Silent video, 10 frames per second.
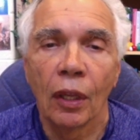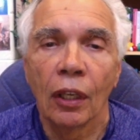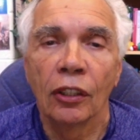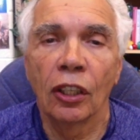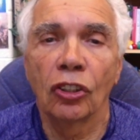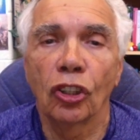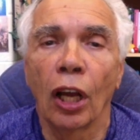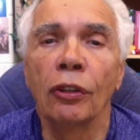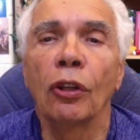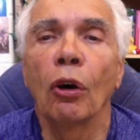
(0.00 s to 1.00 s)
Such
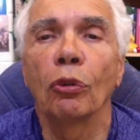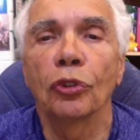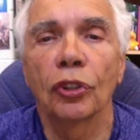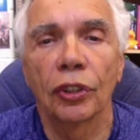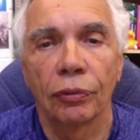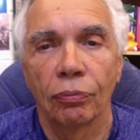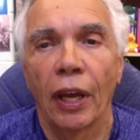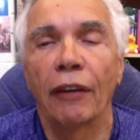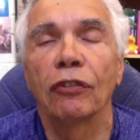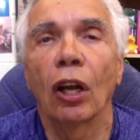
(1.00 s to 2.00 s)
unknowns
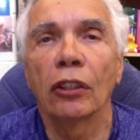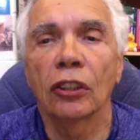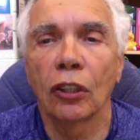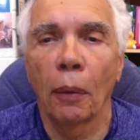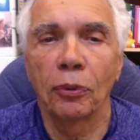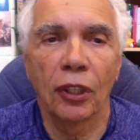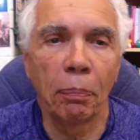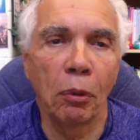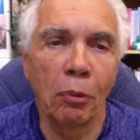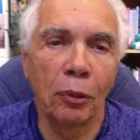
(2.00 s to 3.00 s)
have not stopped
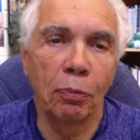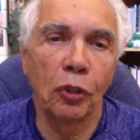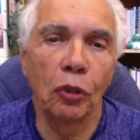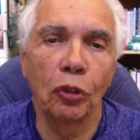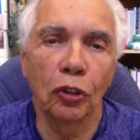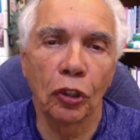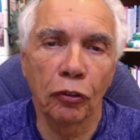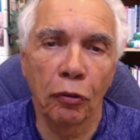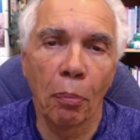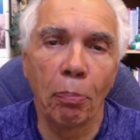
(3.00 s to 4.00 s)
supplement producers
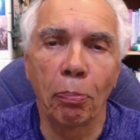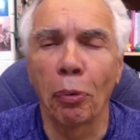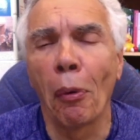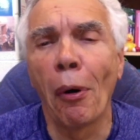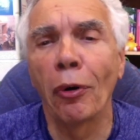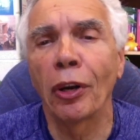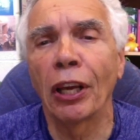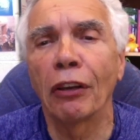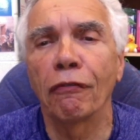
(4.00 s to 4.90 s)
from promoting